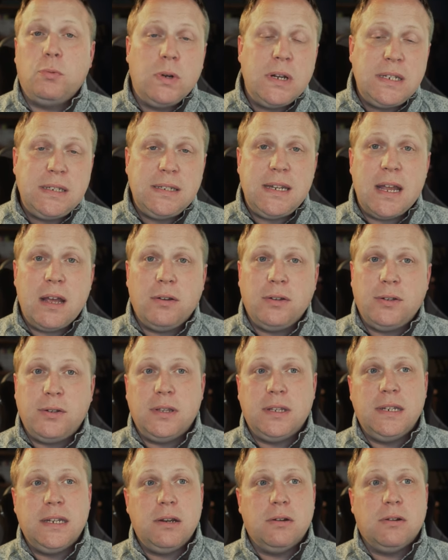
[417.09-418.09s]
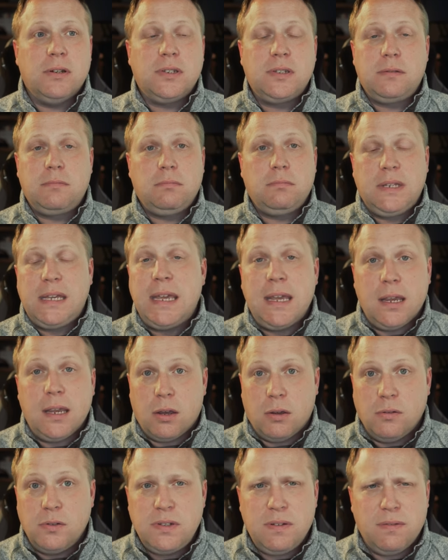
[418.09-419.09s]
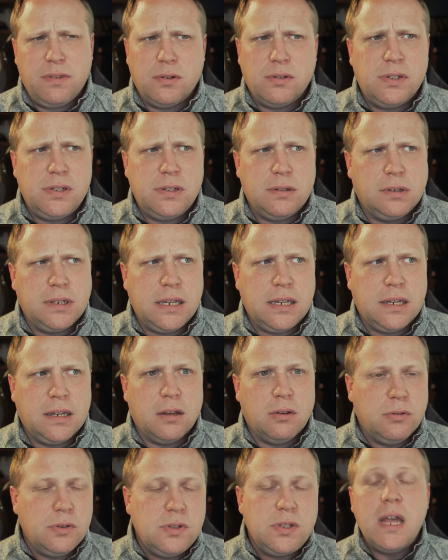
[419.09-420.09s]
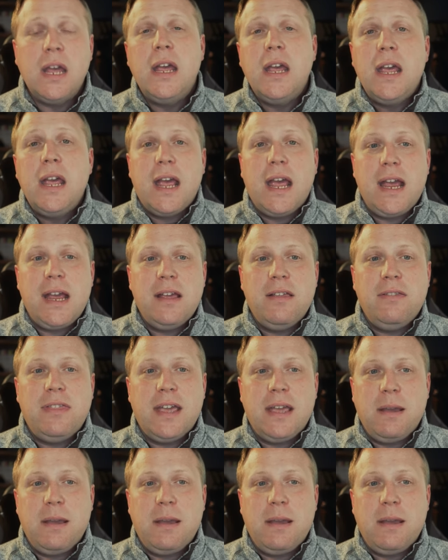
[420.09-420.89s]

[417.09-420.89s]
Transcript: runs down to the nearest Kinko's, if there's still Kinko's, and they